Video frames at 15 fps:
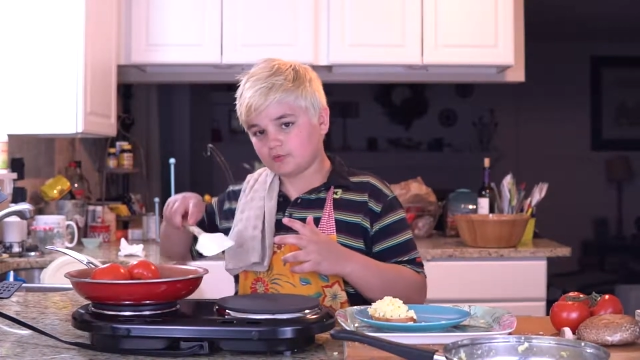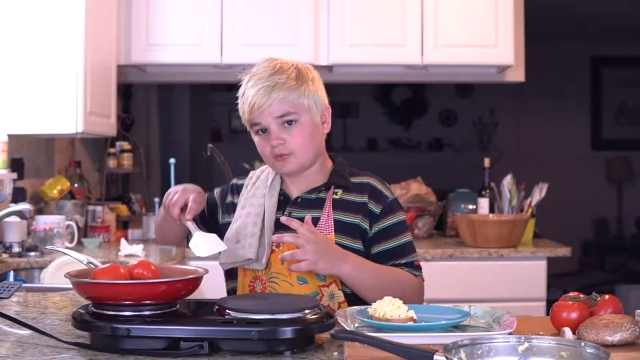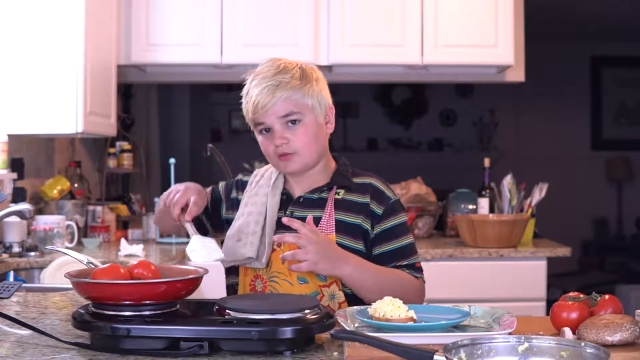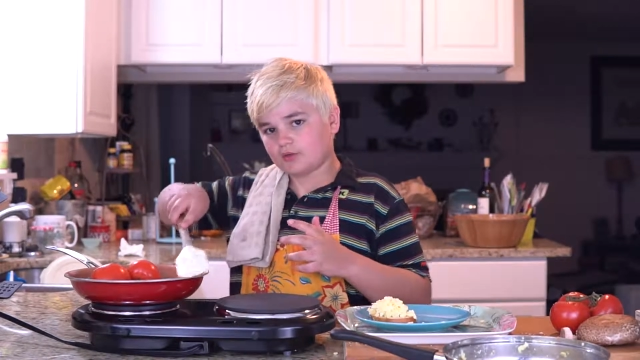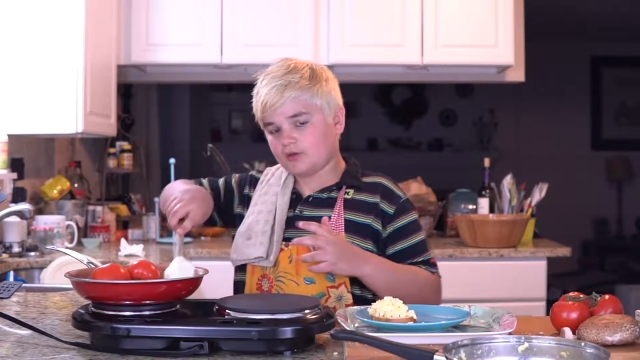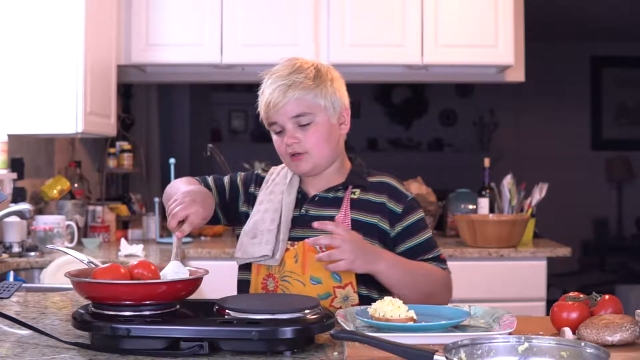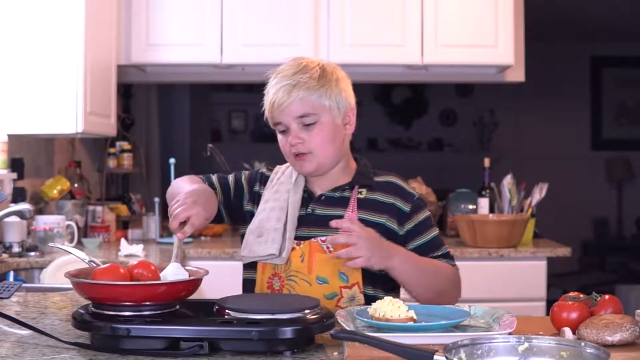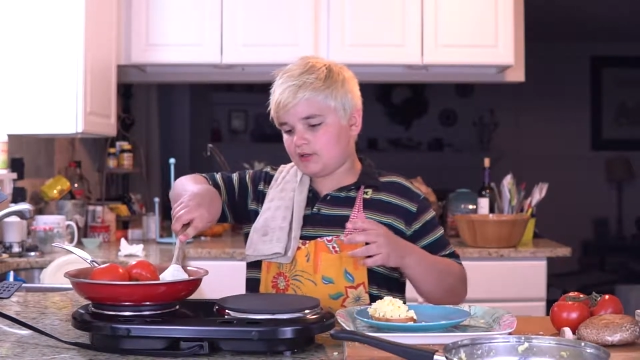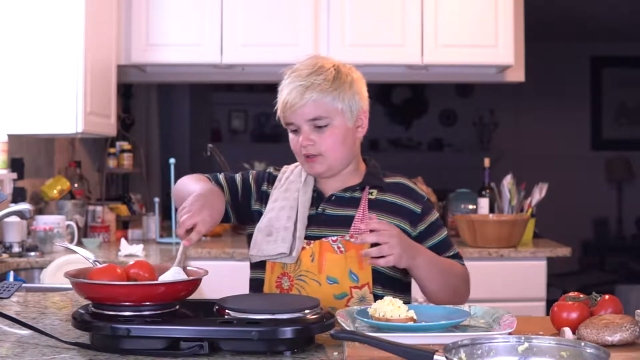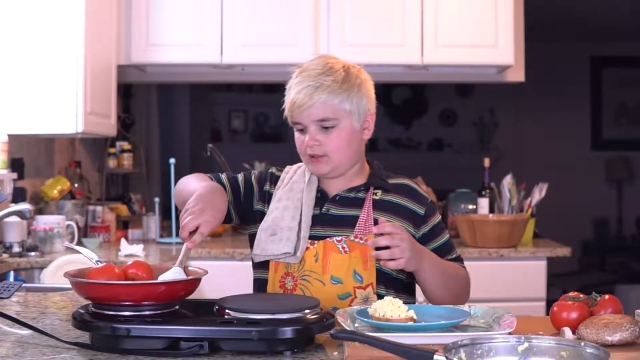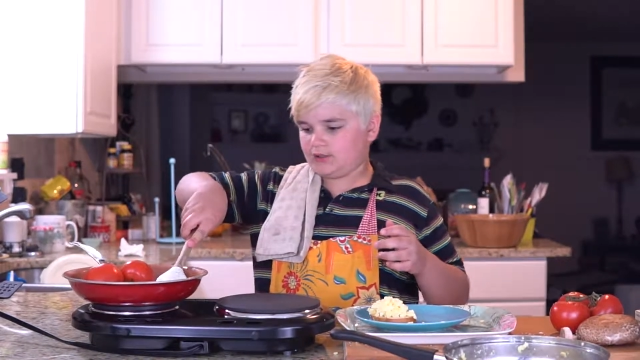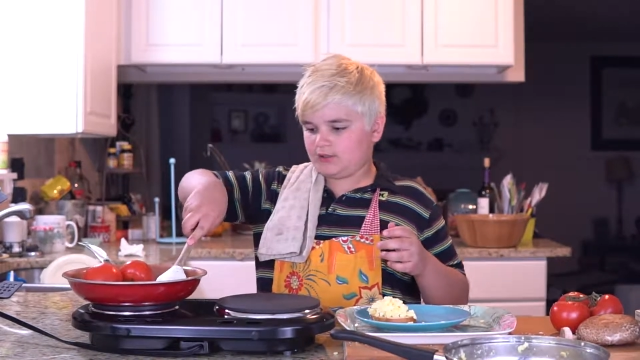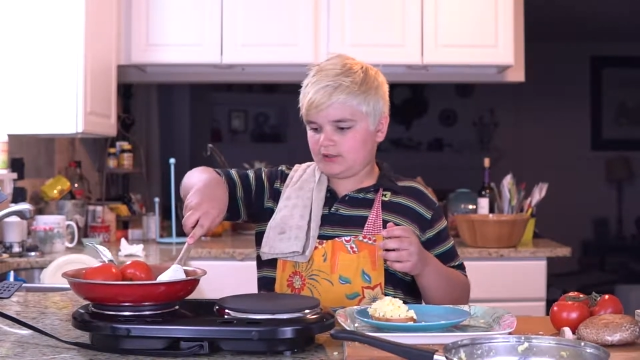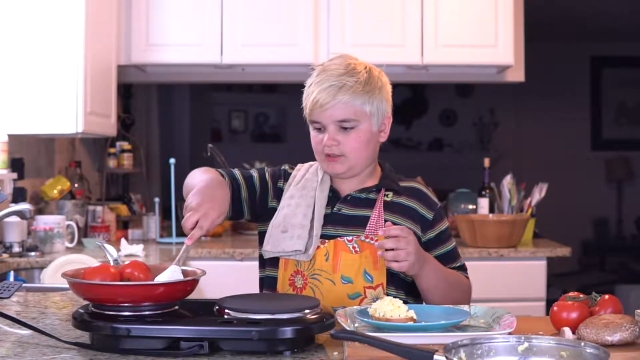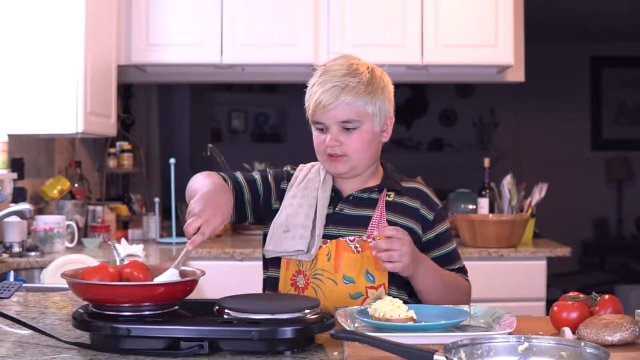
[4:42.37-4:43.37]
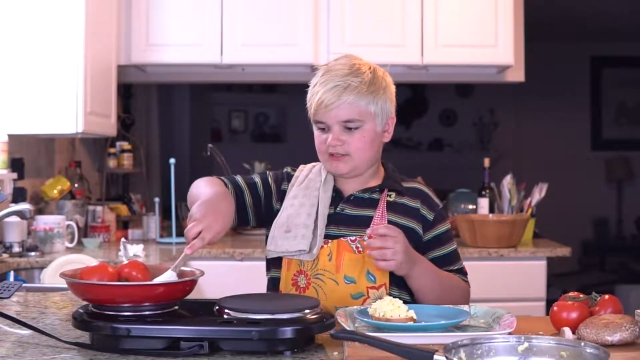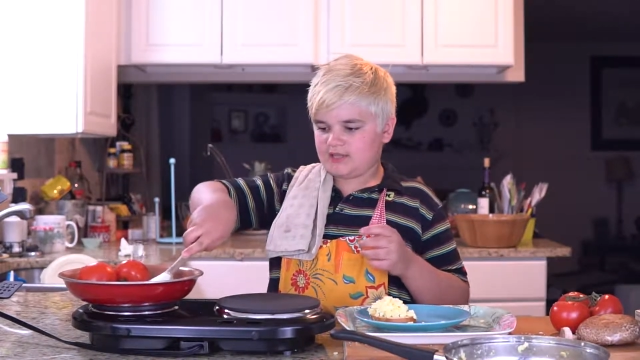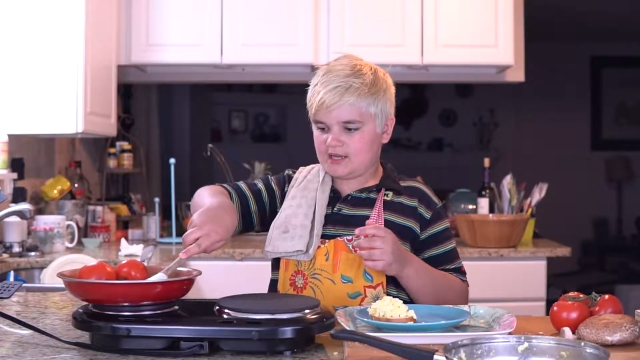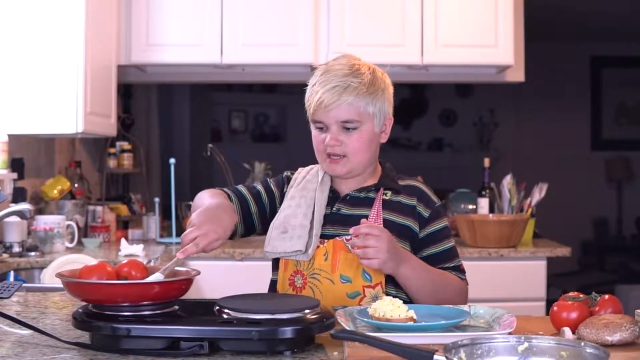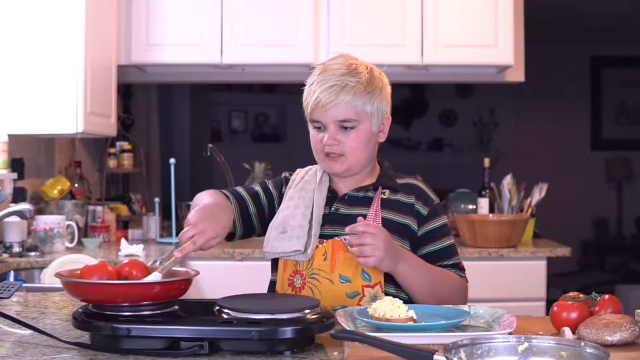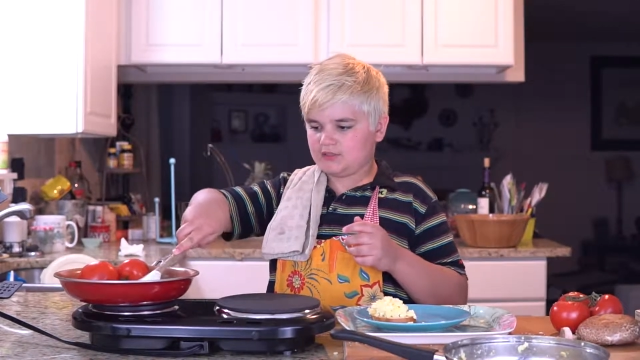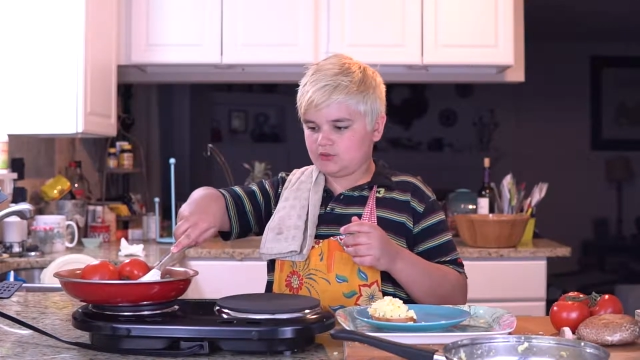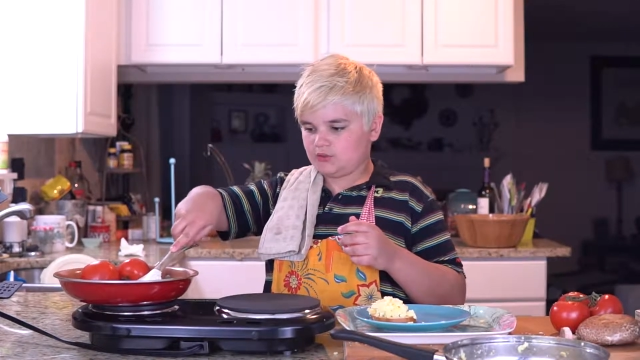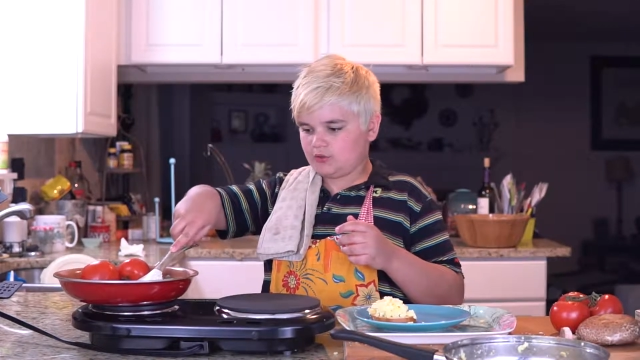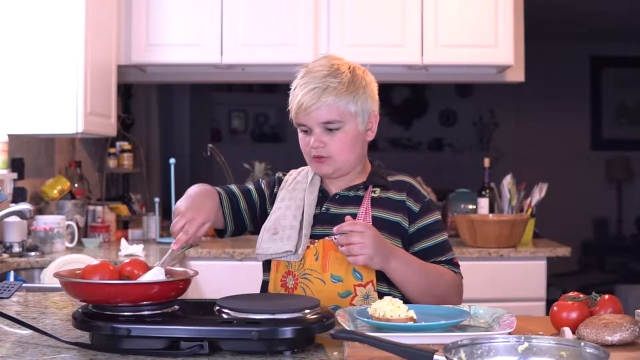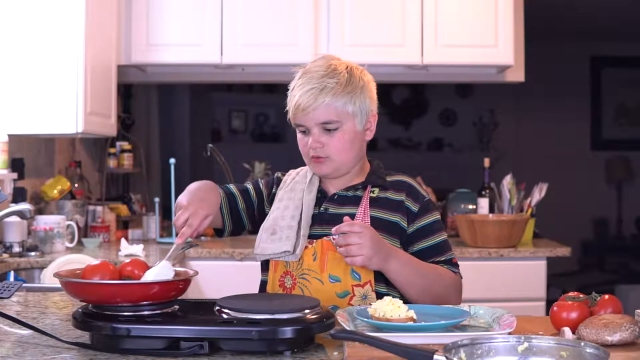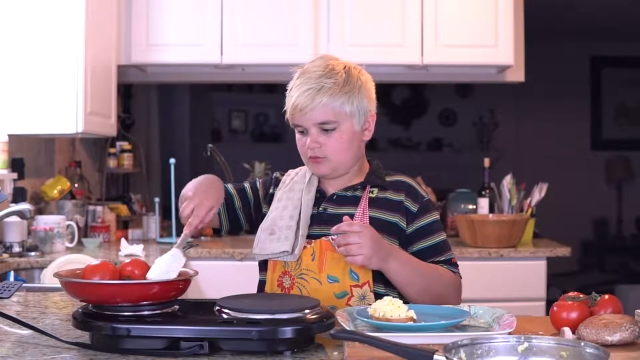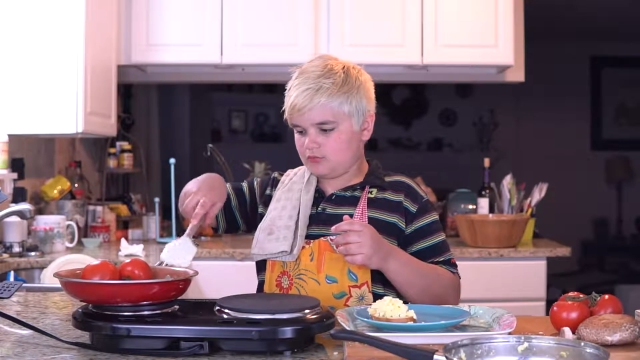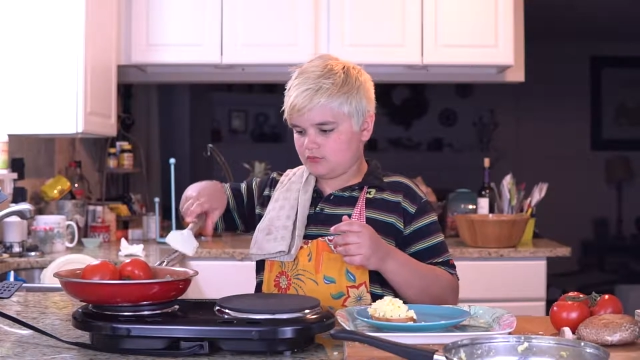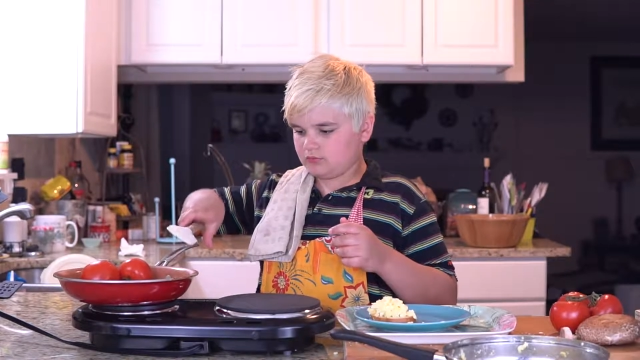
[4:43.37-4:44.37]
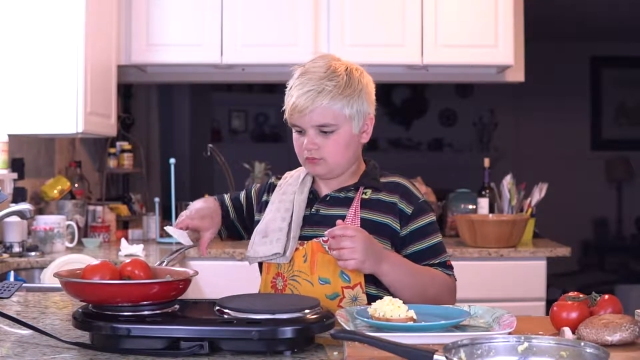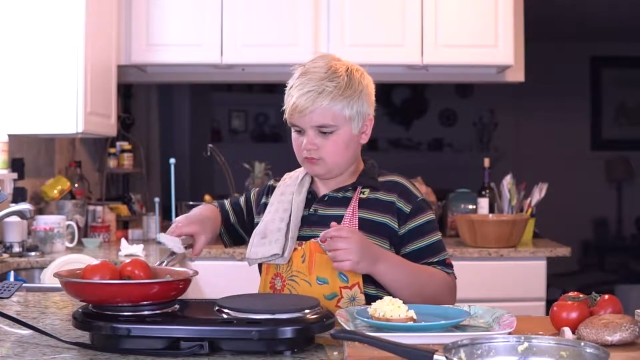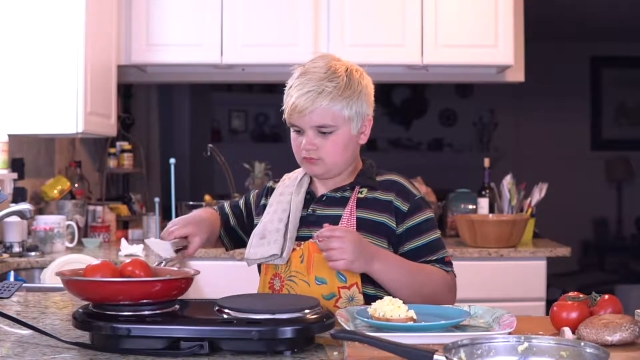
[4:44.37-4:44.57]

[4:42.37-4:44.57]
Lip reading: gonna take your